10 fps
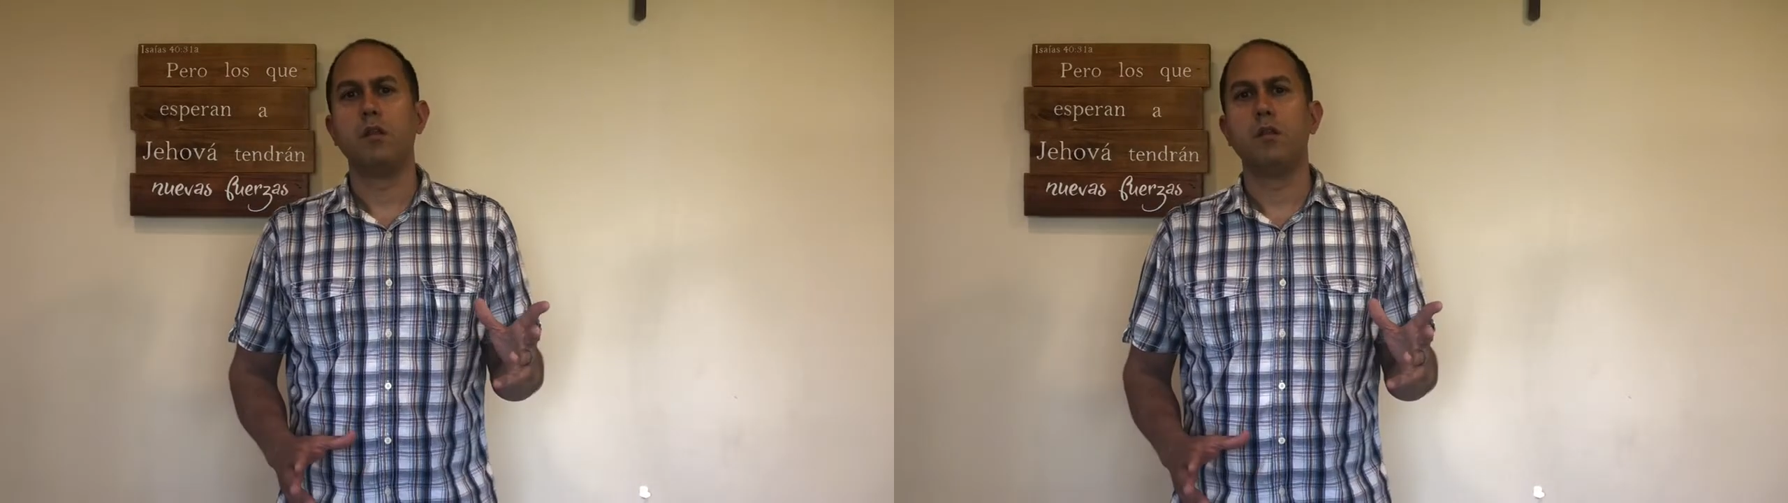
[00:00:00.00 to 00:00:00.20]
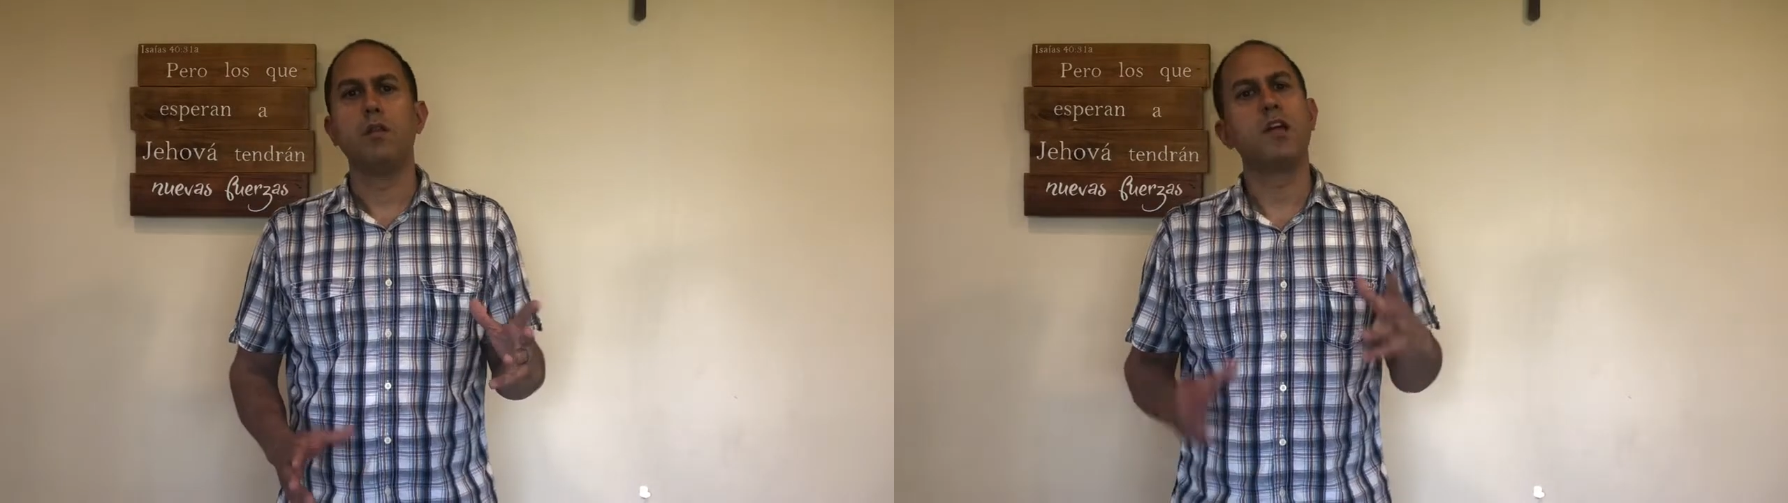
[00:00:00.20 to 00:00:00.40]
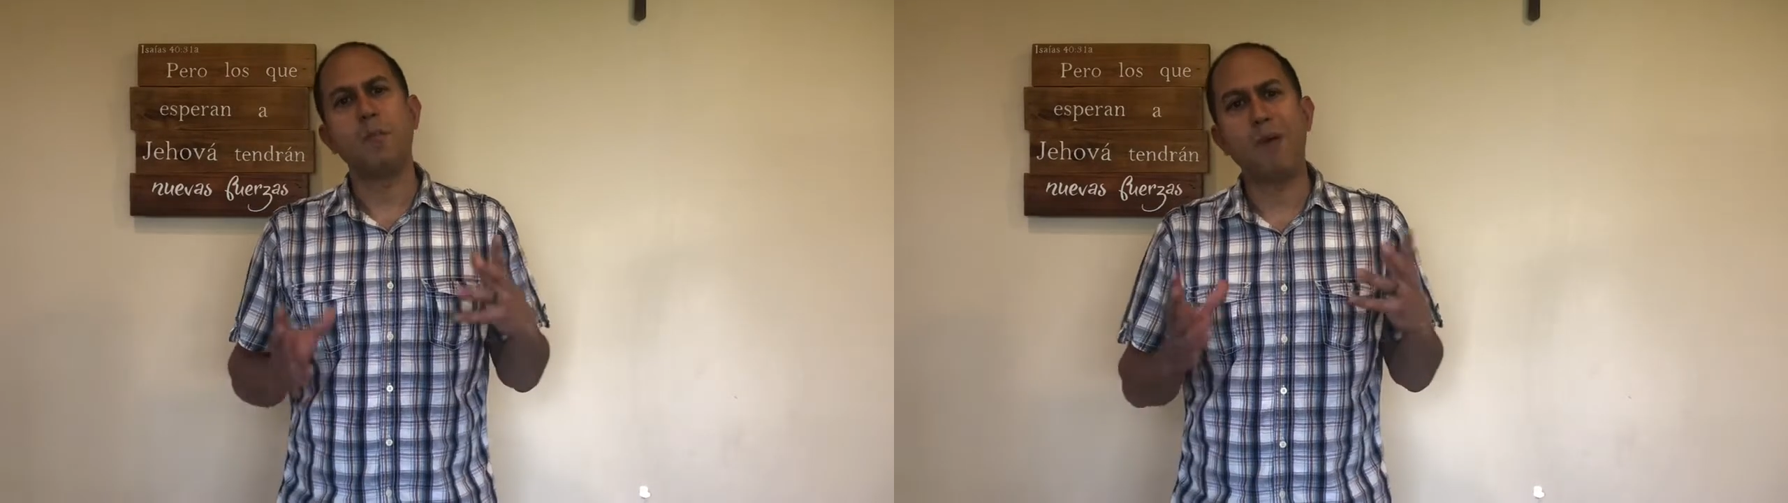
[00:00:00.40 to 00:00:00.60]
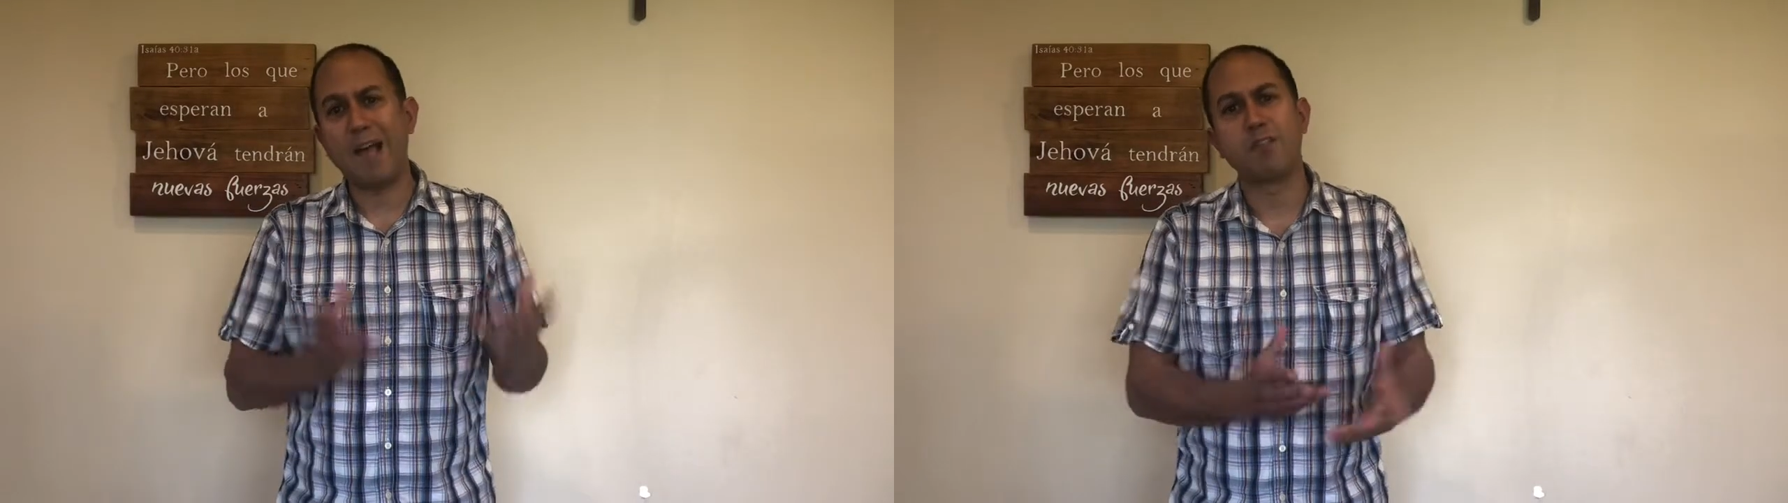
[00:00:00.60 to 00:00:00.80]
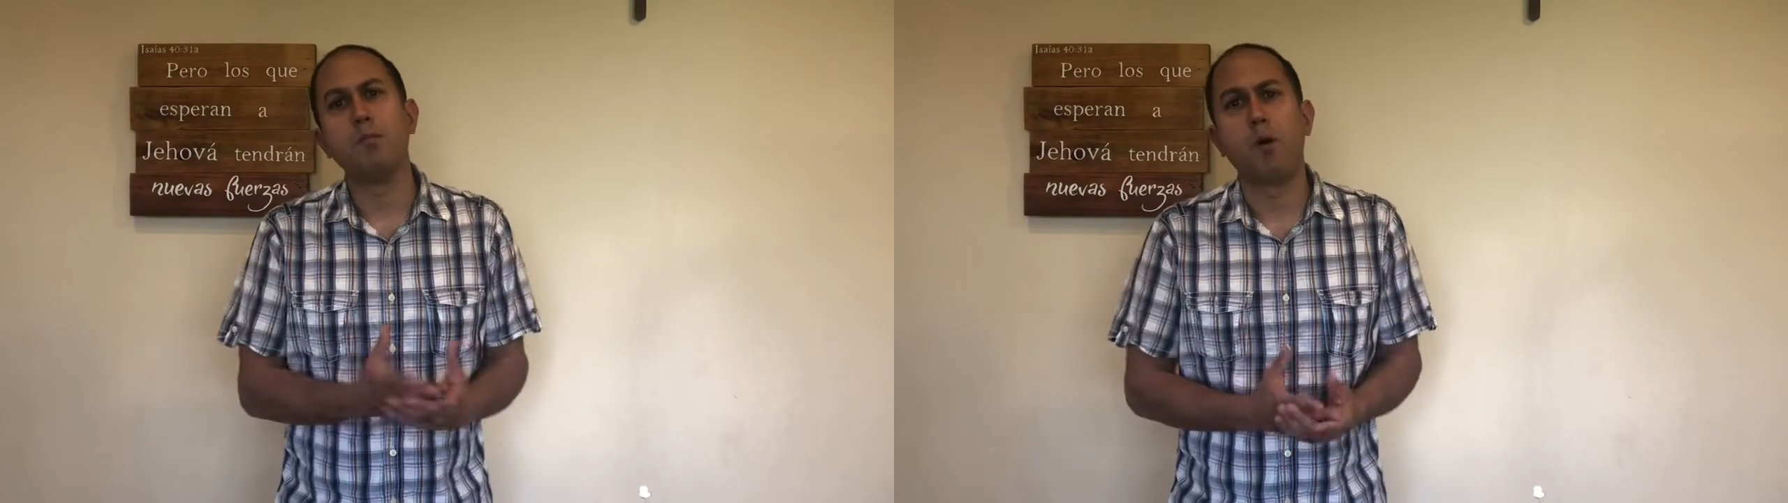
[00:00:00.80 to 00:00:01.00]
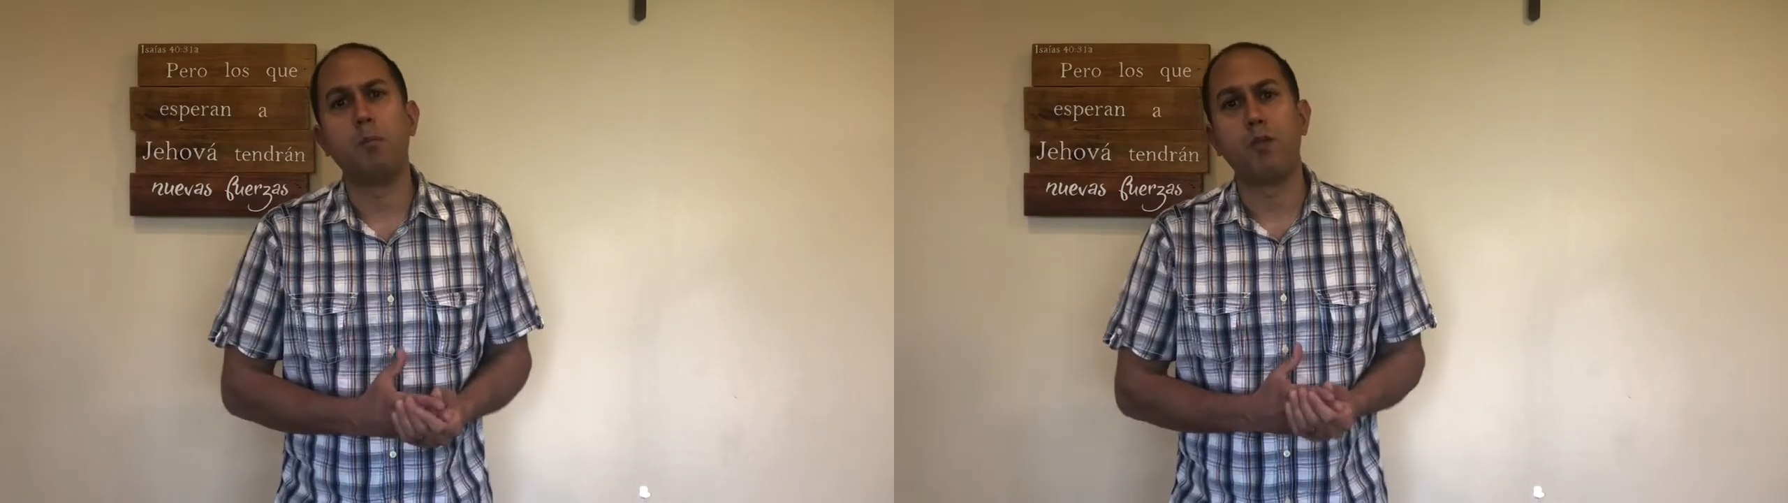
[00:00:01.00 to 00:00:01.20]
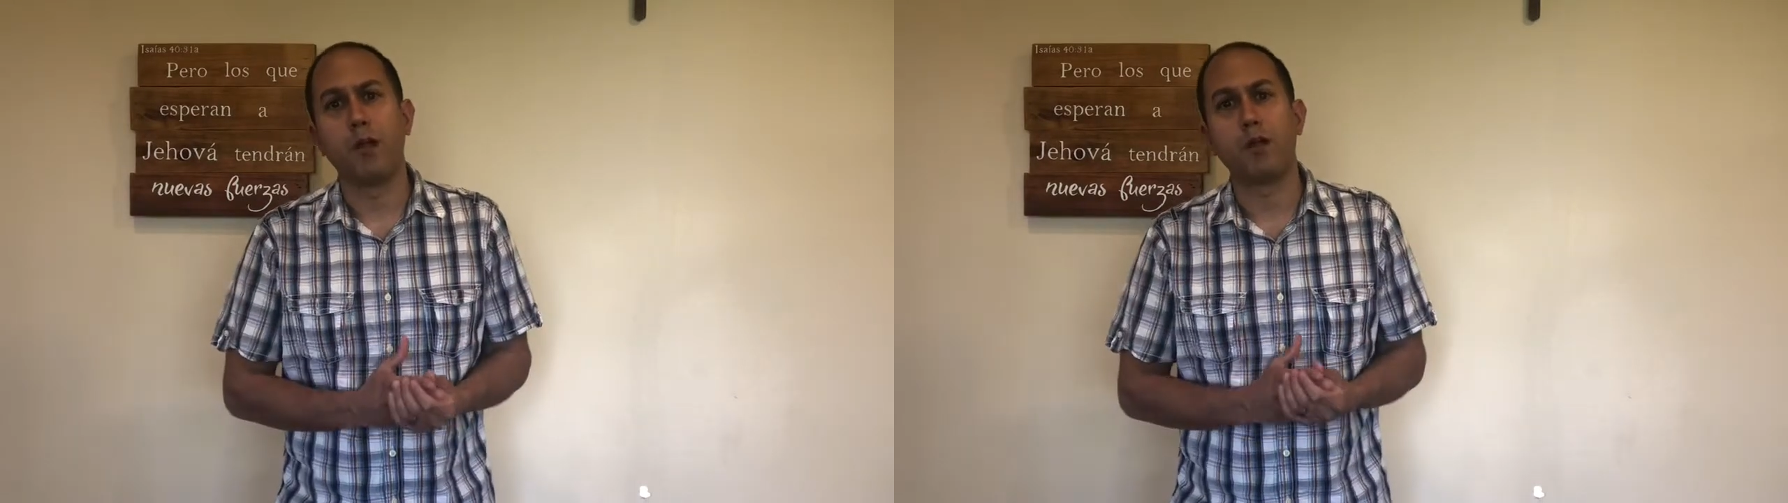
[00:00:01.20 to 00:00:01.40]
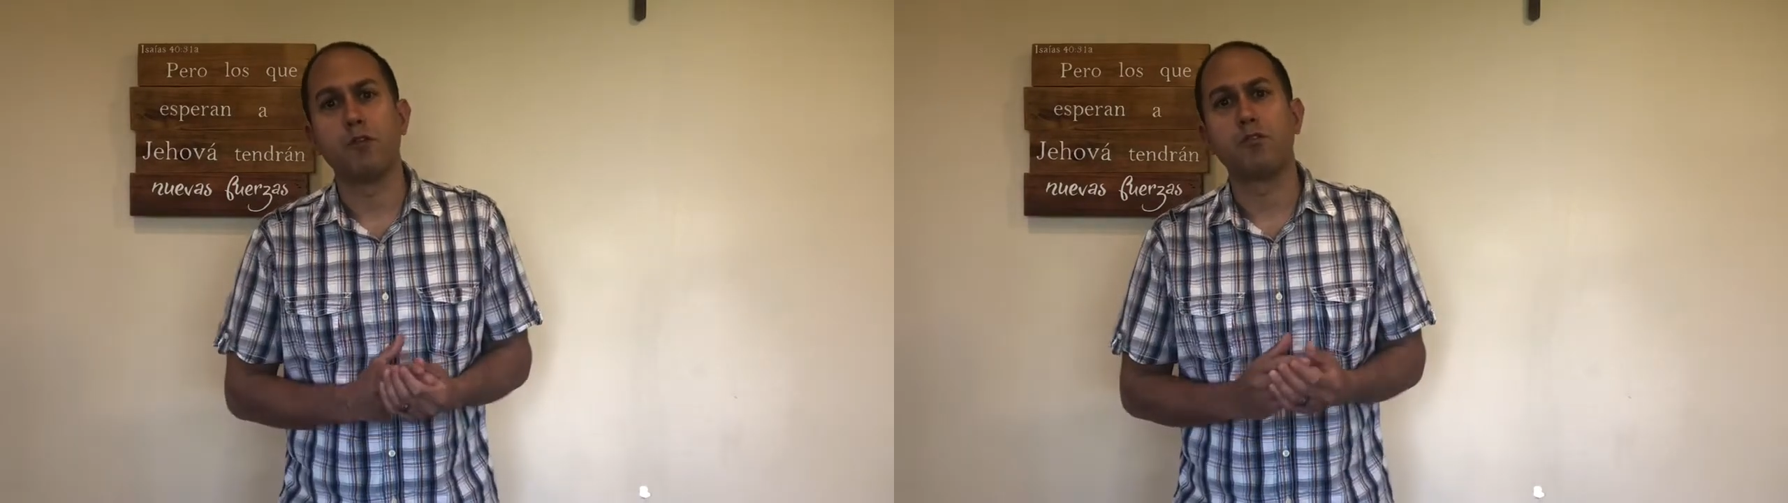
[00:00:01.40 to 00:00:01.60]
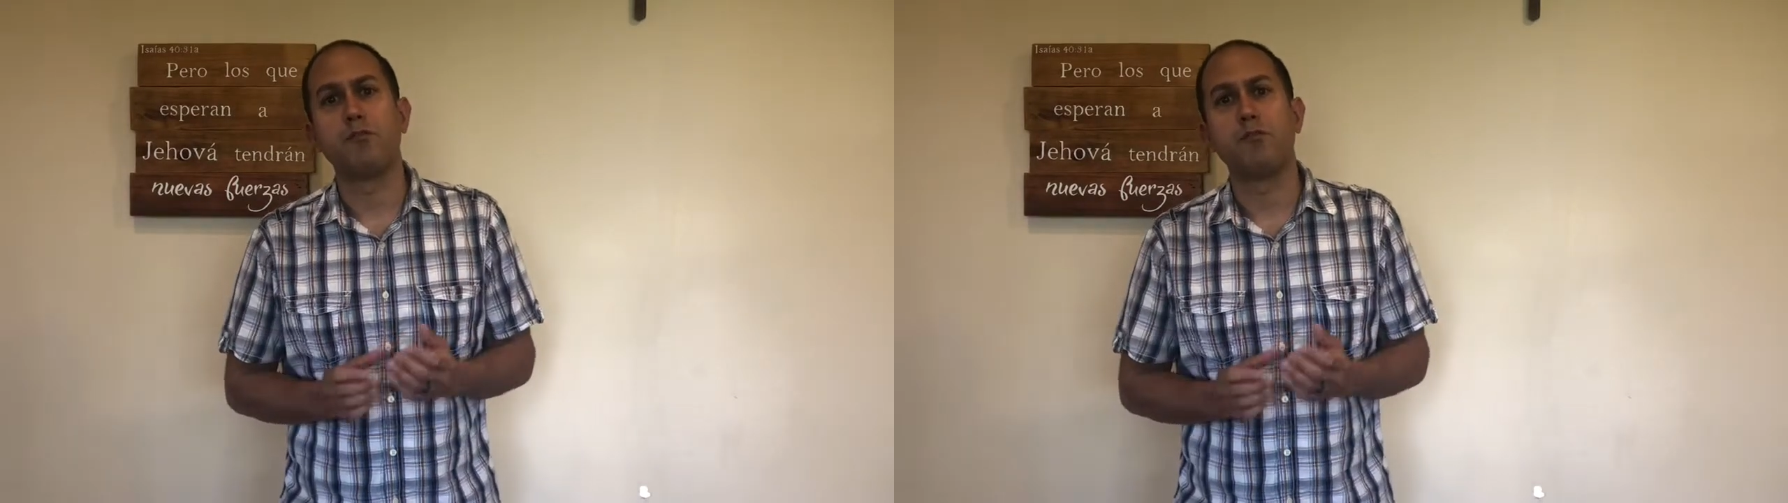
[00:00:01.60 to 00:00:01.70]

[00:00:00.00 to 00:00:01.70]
Look at basketball players